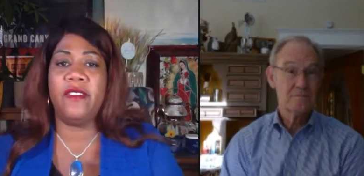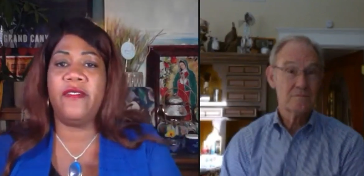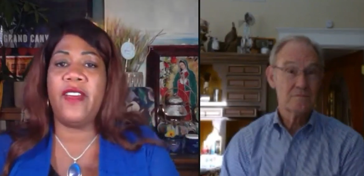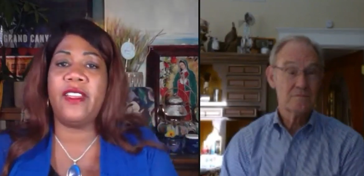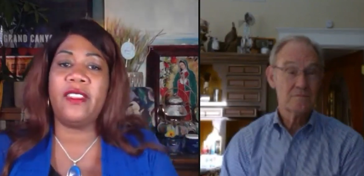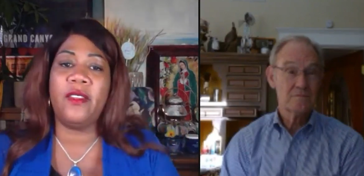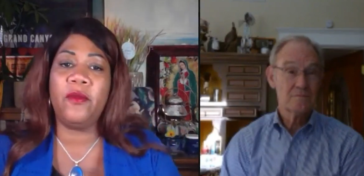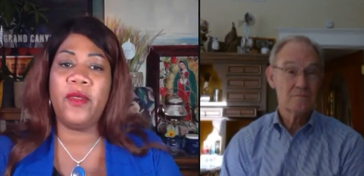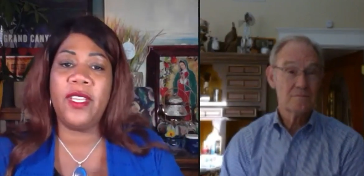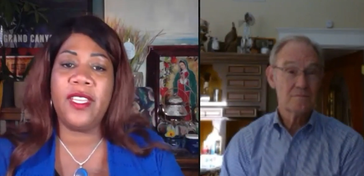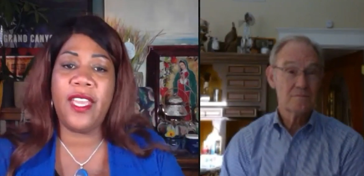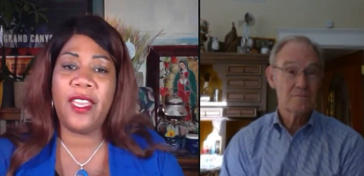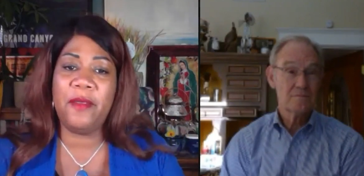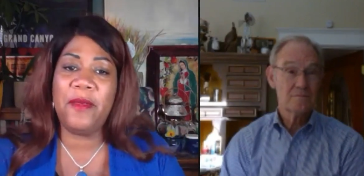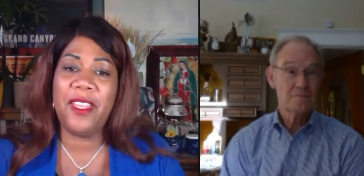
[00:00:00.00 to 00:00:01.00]
Speaker 1: the fact that we
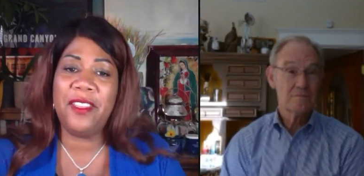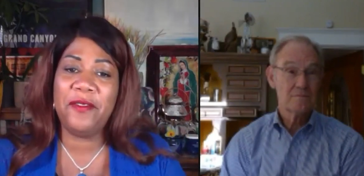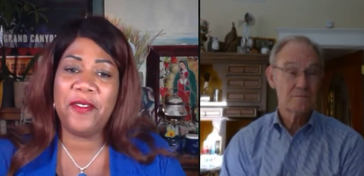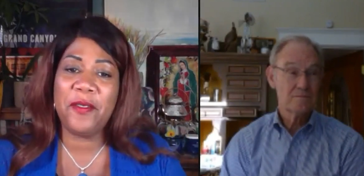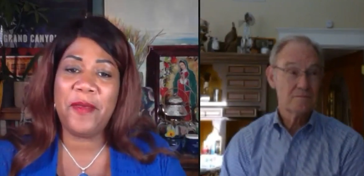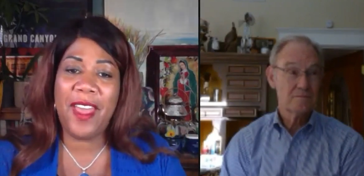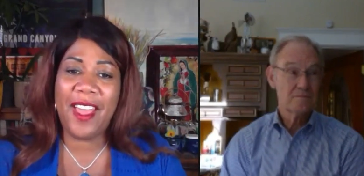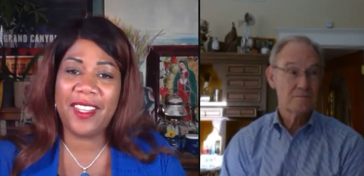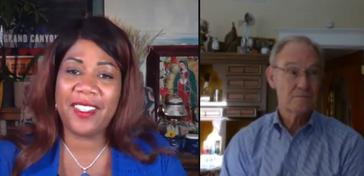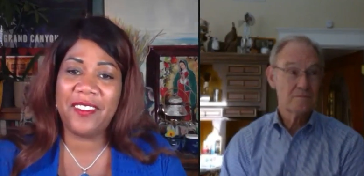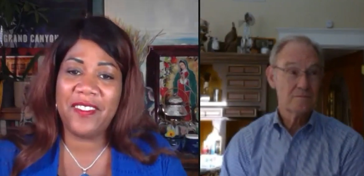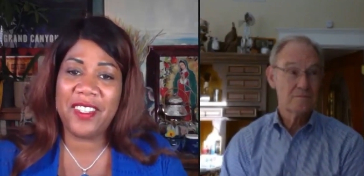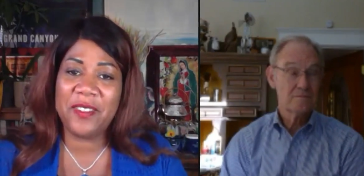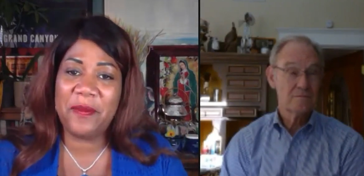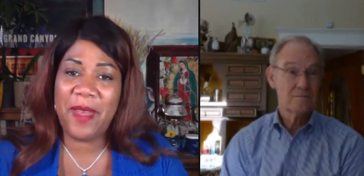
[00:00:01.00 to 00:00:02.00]
came in from
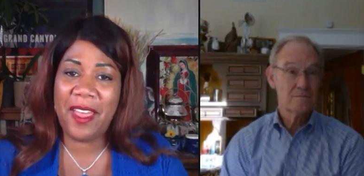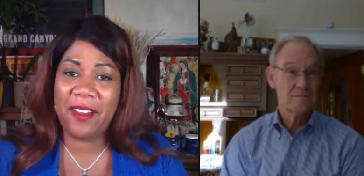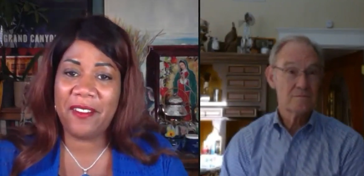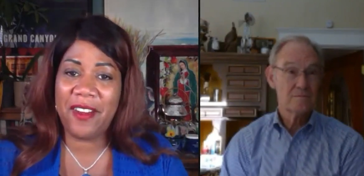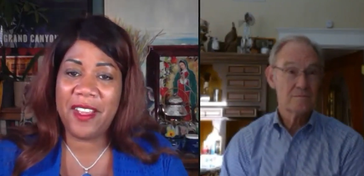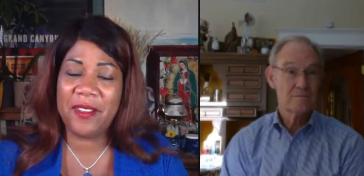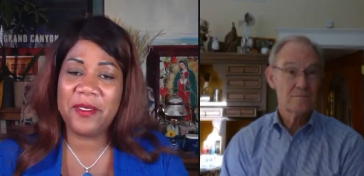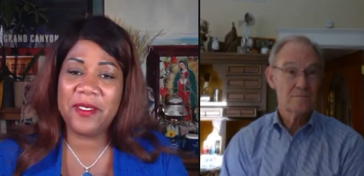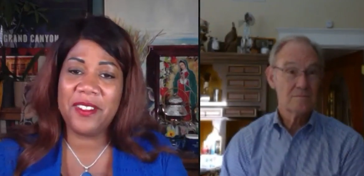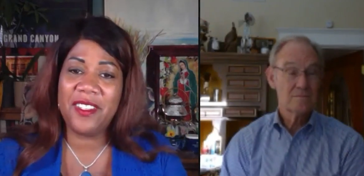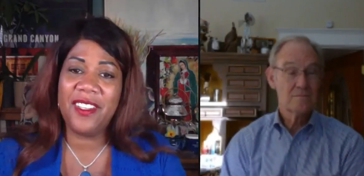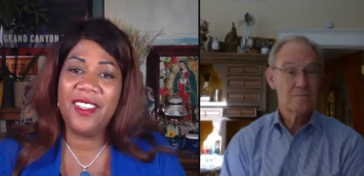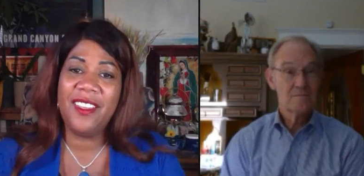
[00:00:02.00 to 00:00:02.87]
activist backgrounds.